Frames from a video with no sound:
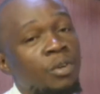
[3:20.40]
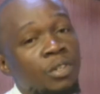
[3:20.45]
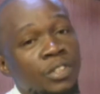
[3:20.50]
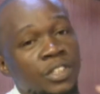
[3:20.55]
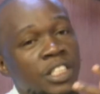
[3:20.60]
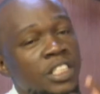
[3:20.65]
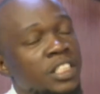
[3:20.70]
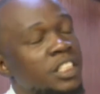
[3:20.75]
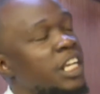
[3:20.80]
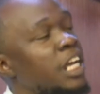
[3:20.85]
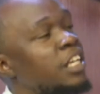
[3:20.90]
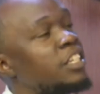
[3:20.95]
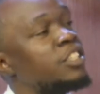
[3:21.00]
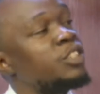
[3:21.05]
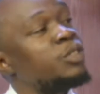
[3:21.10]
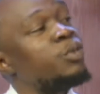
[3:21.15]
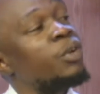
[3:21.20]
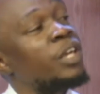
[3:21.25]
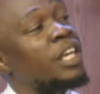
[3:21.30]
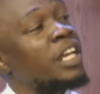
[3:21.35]
this child is
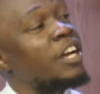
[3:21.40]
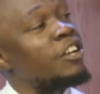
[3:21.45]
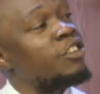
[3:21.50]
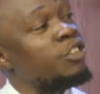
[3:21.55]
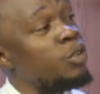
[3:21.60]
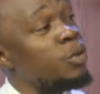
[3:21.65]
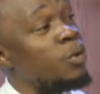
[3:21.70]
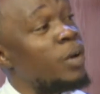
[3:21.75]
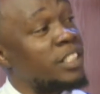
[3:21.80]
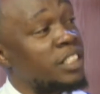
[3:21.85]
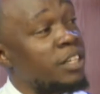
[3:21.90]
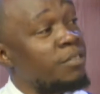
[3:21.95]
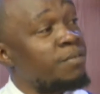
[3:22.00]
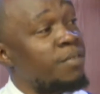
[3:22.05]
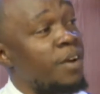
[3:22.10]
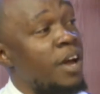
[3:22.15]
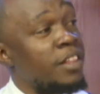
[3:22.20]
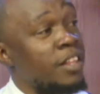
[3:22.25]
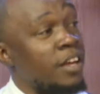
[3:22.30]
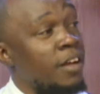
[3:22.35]
looking at you as a
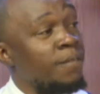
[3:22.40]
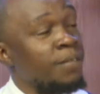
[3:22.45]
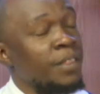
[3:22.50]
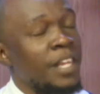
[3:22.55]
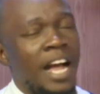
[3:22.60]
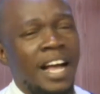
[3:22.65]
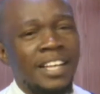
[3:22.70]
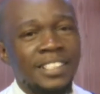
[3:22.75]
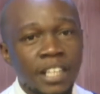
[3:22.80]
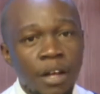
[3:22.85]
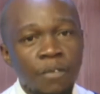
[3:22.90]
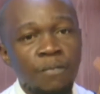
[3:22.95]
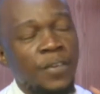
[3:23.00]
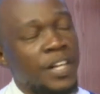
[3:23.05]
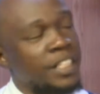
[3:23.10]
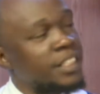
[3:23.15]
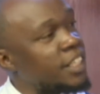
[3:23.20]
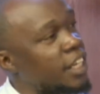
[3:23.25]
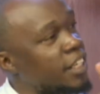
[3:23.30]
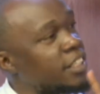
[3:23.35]
father, as the
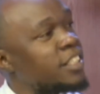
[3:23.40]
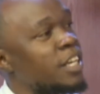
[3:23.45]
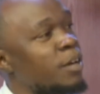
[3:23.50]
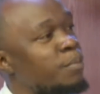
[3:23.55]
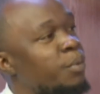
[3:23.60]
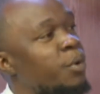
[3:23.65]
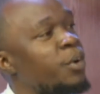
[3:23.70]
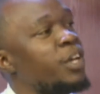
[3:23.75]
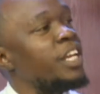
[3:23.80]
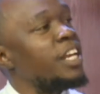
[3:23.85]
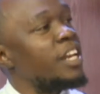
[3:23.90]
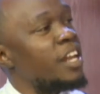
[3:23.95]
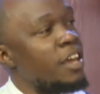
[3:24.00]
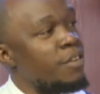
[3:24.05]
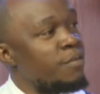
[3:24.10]
first example in life.